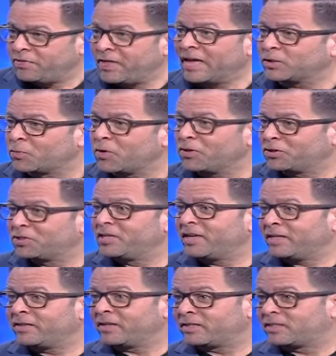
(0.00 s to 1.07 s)
and that's where the
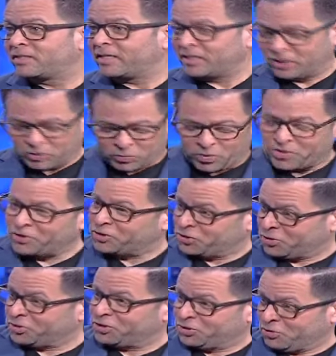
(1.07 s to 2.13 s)
this this is where the
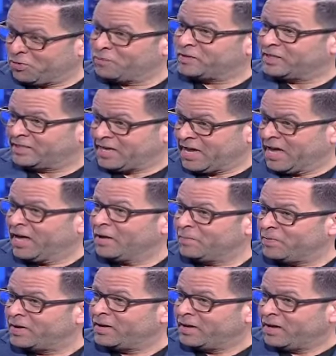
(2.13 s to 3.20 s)
church serves as the
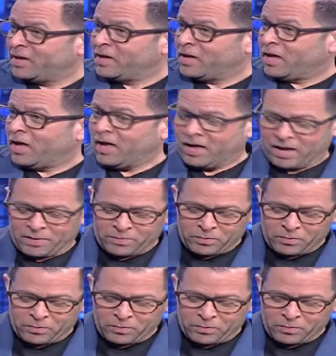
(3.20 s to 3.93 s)
hub. Yeah. Uh,